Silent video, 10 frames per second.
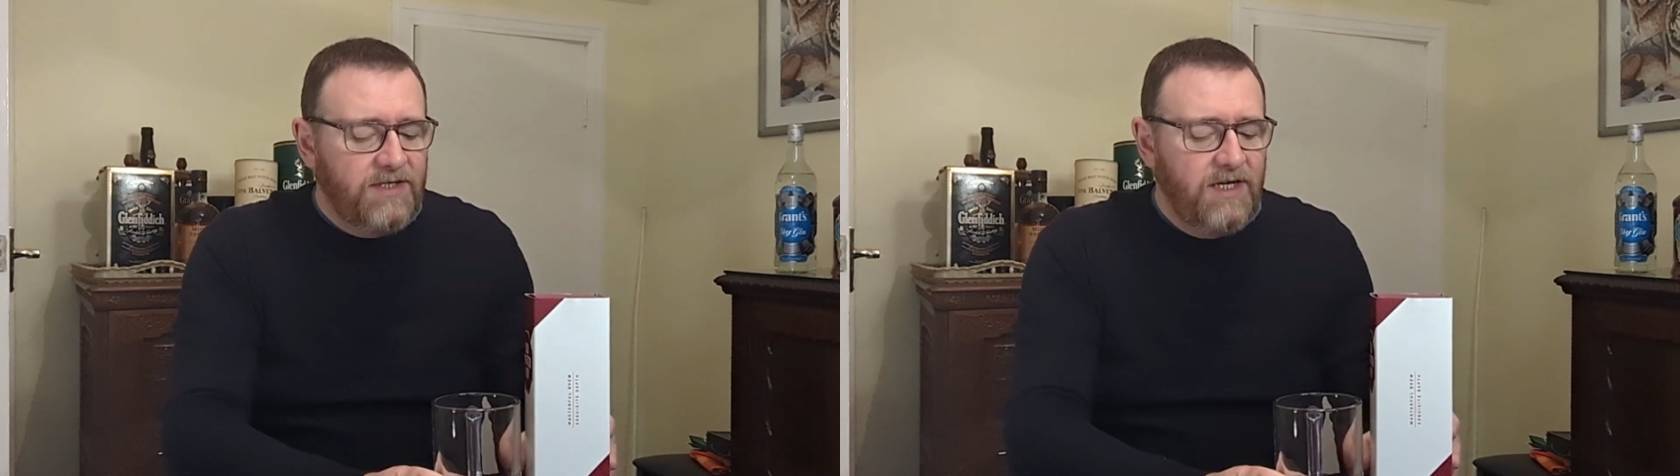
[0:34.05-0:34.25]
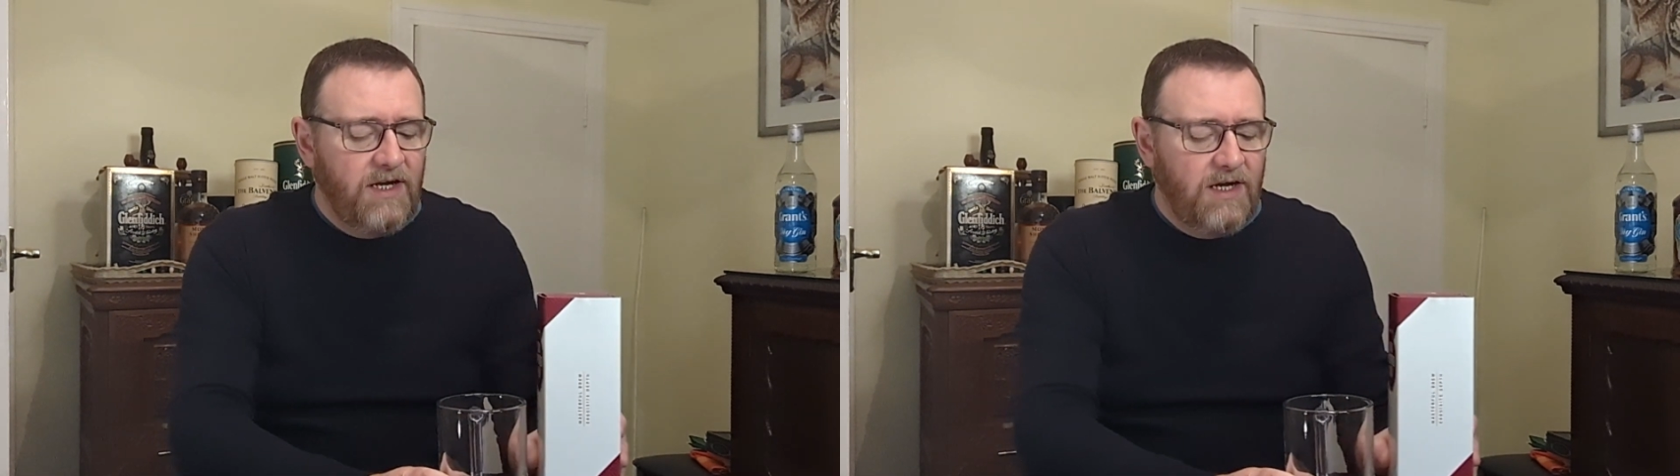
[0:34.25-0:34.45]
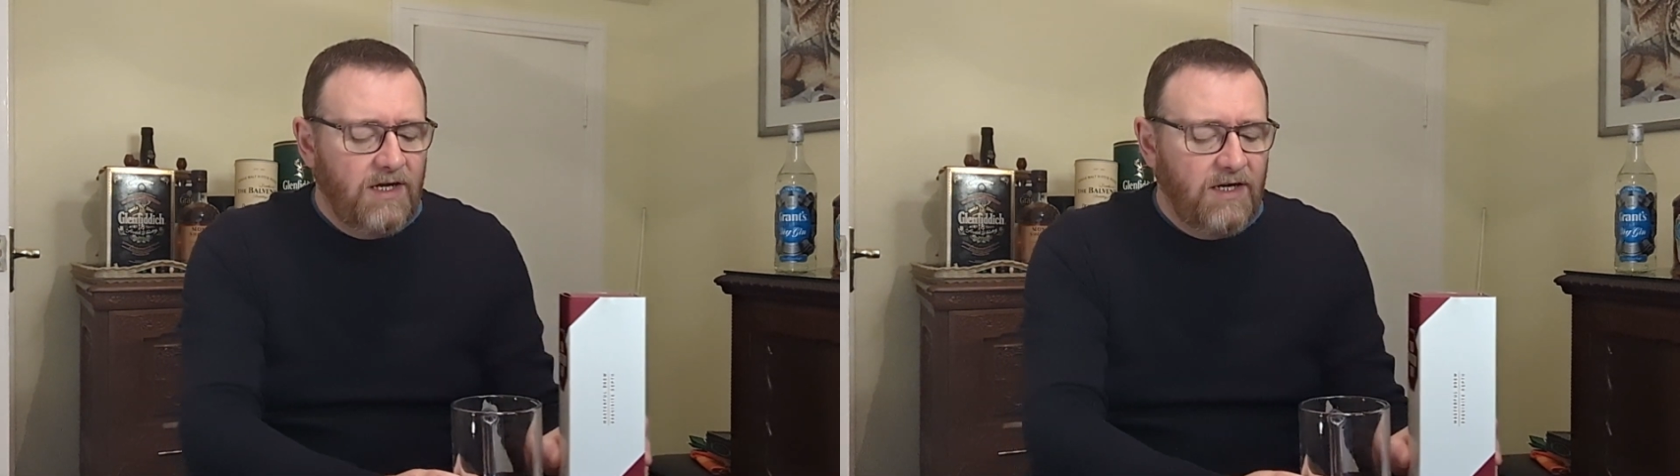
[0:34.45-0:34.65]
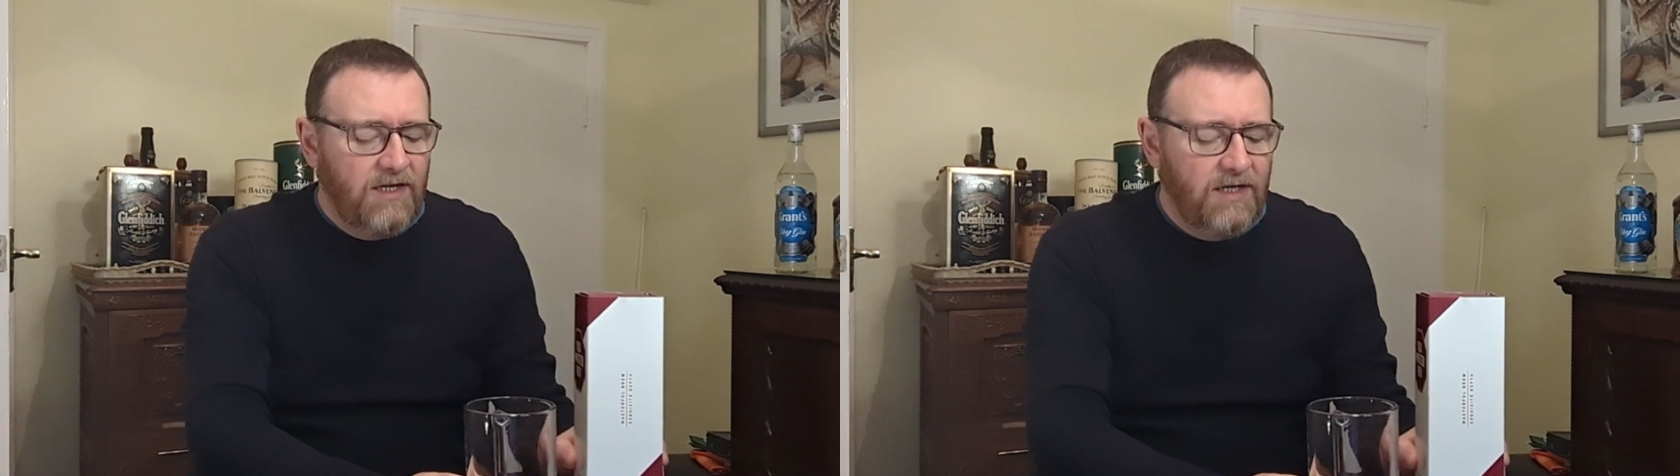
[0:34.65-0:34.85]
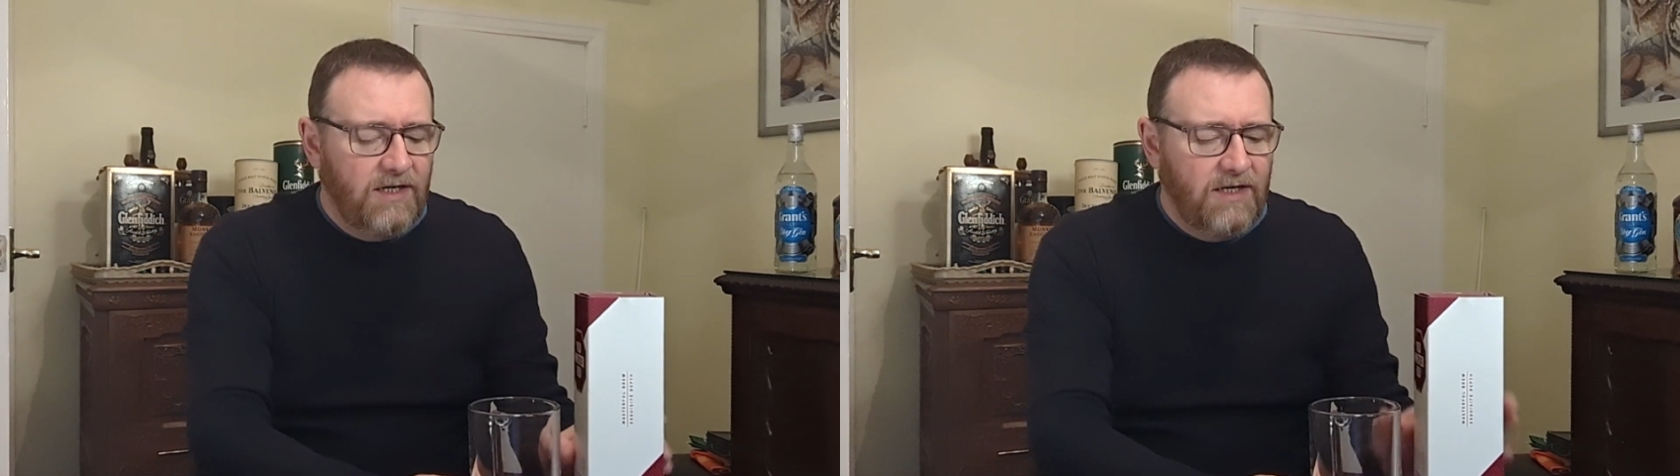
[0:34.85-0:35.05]
I did a
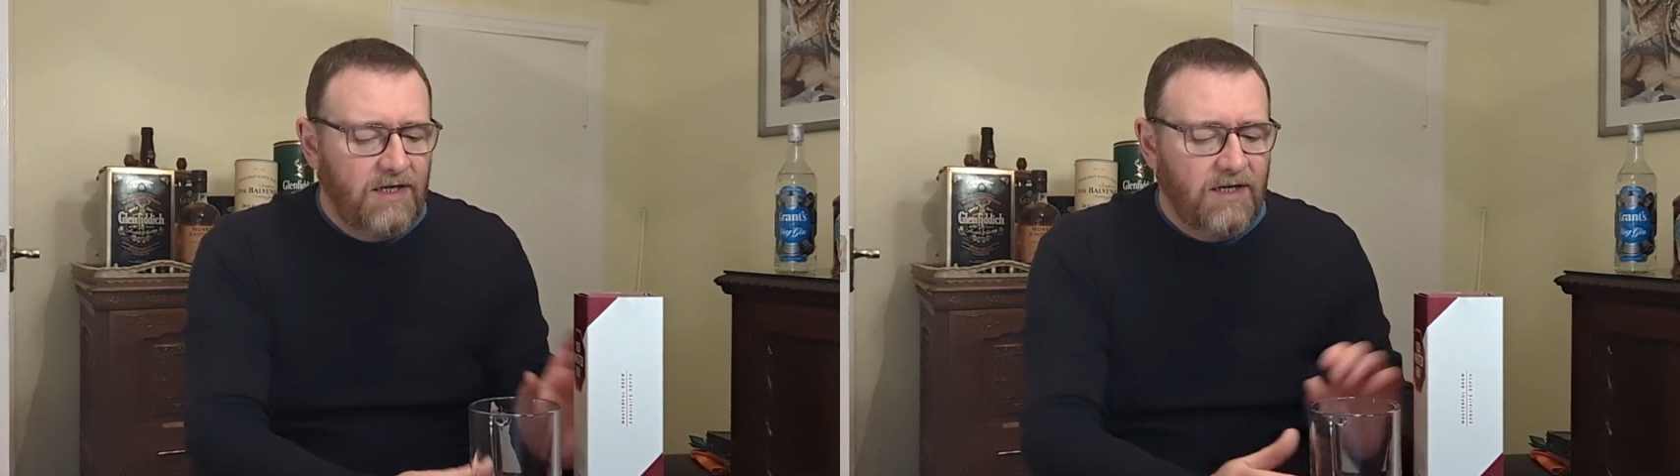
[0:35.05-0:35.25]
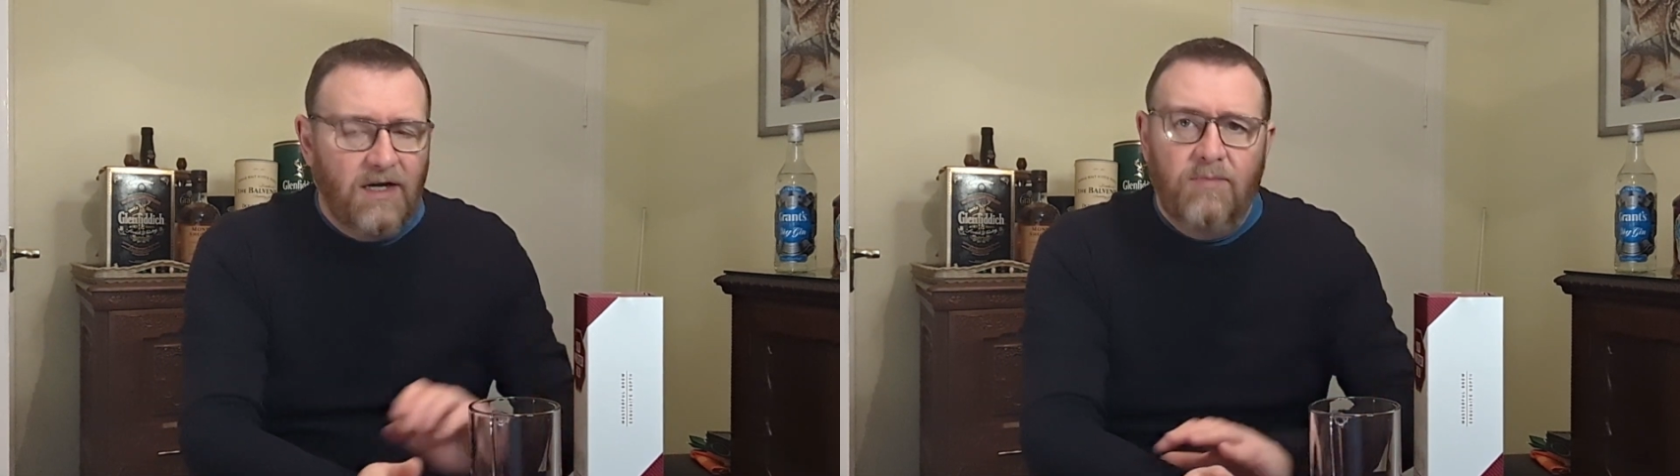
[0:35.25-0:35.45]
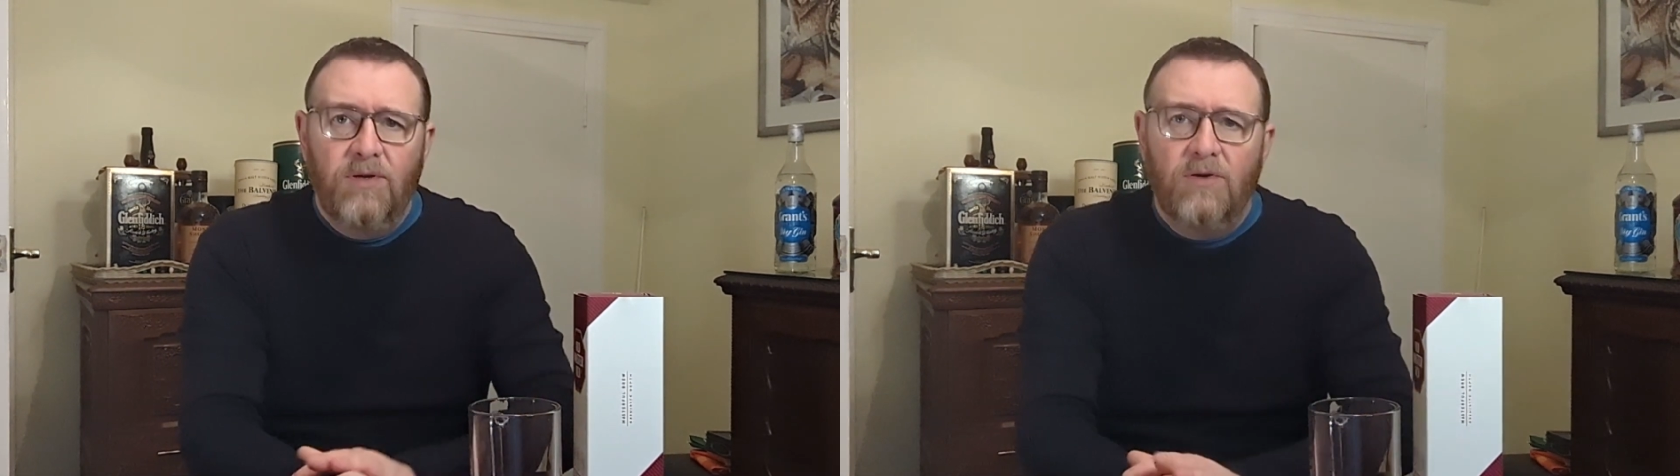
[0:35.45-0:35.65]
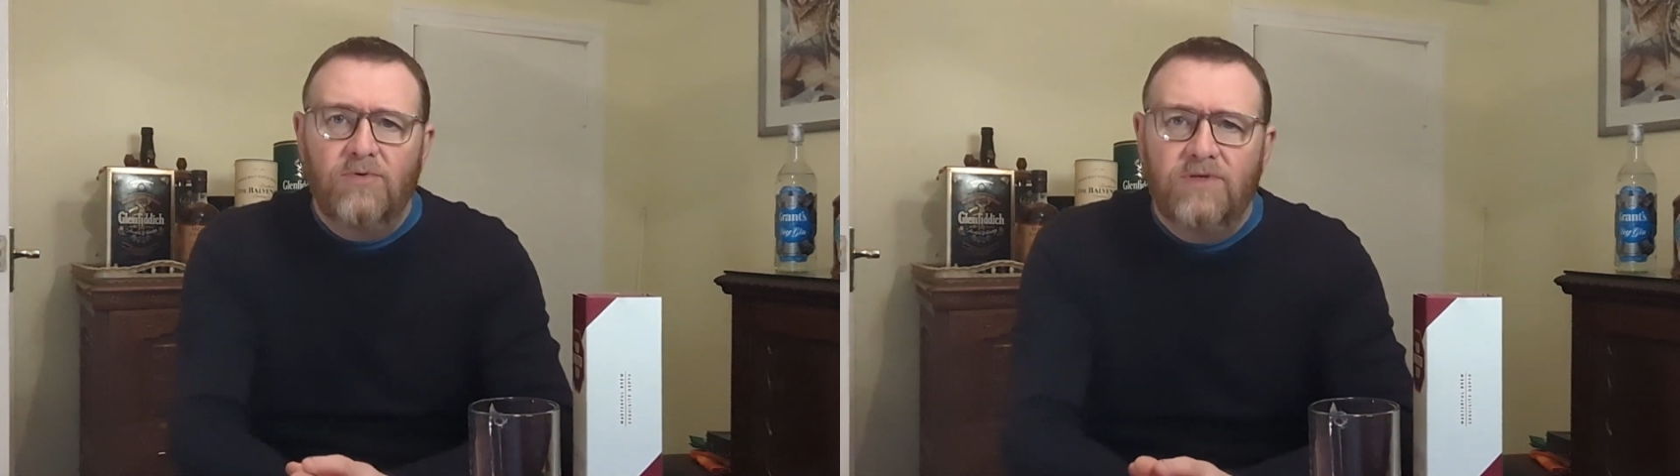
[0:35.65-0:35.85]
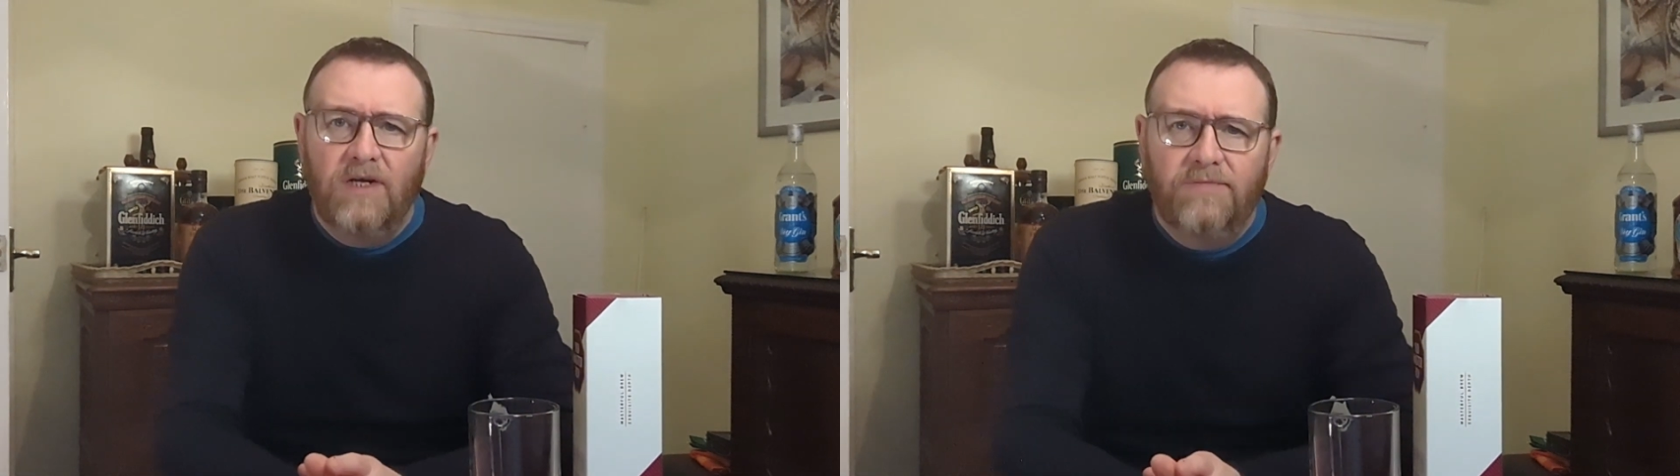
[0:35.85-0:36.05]

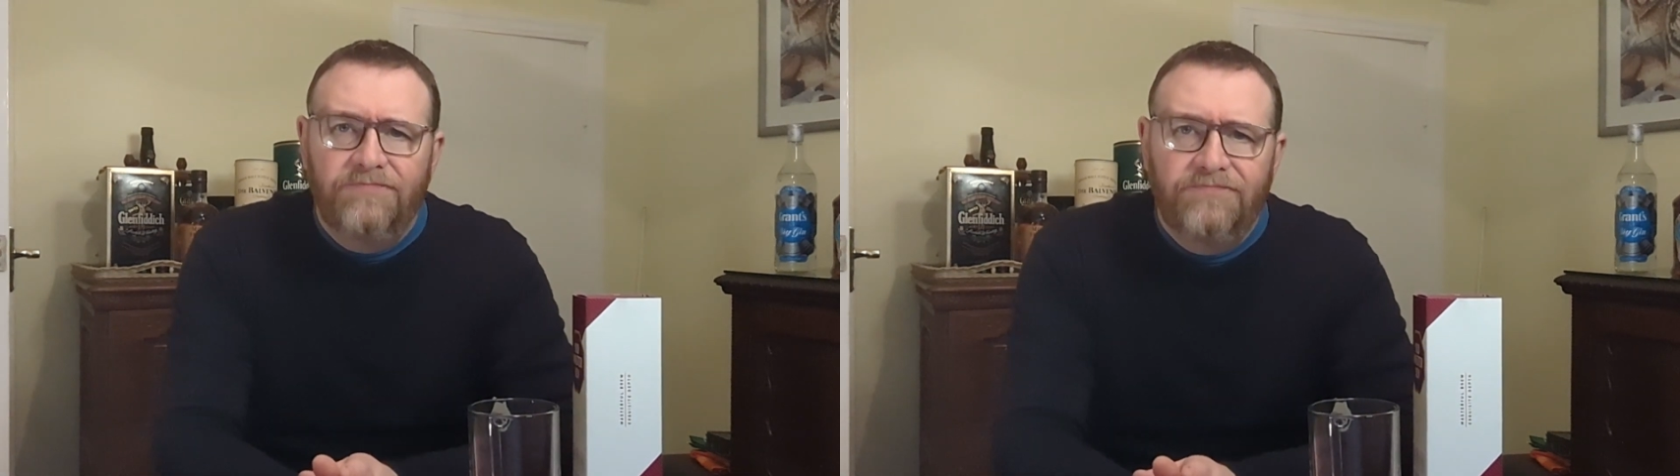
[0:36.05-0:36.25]
Pilsner